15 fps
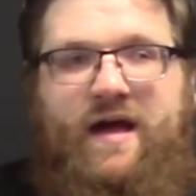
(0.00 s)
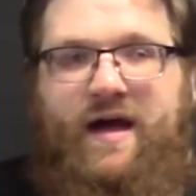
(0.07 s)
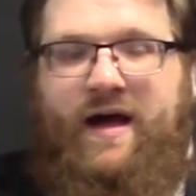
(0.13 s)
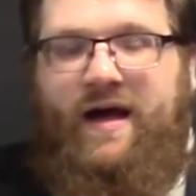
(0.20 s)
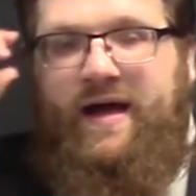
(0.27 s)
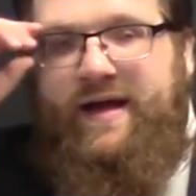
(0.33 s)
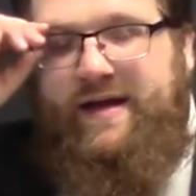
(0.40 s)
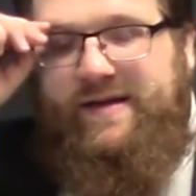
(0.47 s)

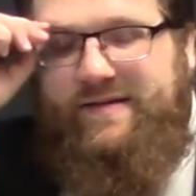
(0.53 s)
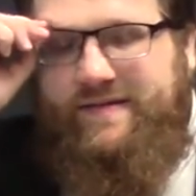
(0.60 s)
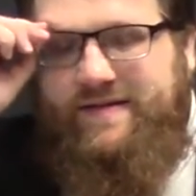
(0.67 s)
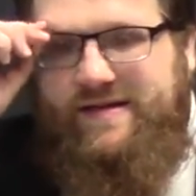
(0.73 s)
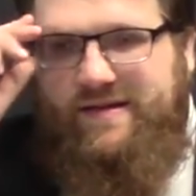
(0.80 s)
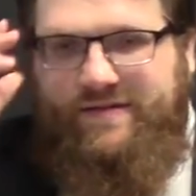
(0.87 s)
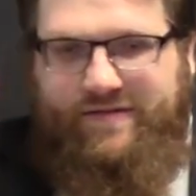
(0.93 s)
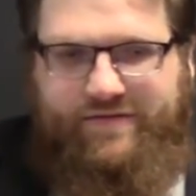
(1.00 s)
and
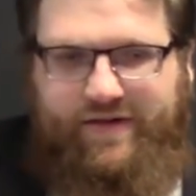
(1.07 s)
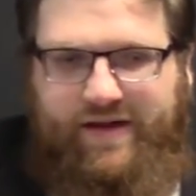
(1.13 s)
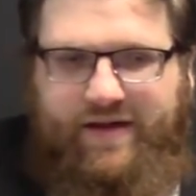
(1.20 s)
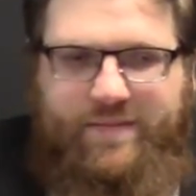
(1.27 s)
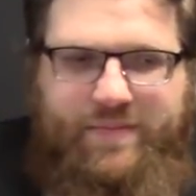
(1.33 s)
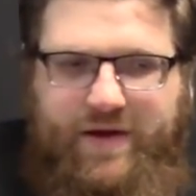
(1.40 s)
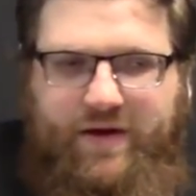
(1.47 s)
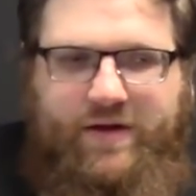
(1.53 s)
sees
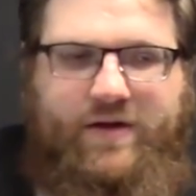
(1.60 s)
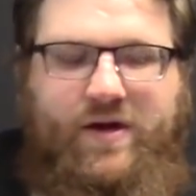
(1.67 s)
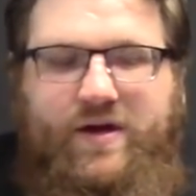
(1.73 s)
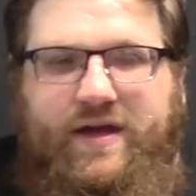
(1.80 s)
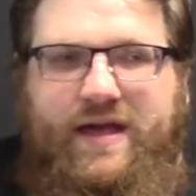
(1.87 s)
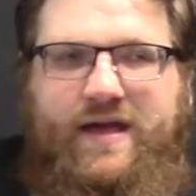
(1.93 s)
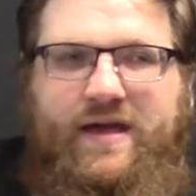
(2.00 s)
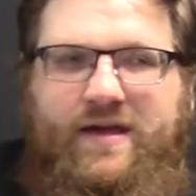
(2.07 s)
Jacob there
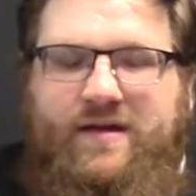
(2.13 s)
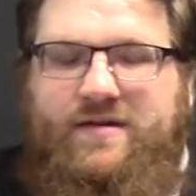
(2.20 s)
cooking.